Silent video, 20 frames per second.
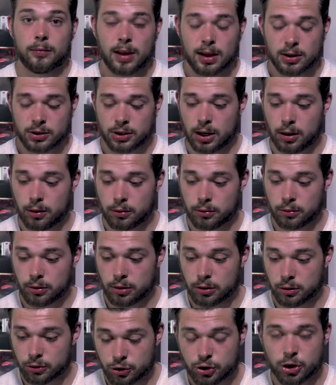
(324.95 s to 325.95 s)
That's how
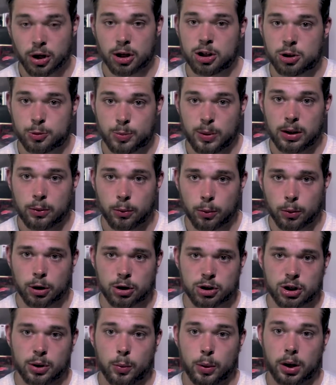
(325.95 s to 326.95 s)
your shutter speed
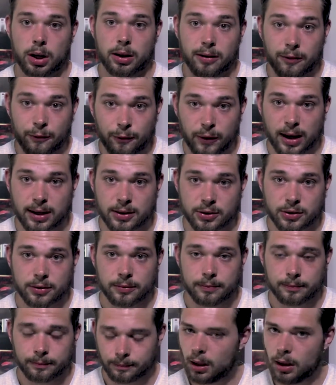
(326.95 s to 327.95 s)
works and what it affects.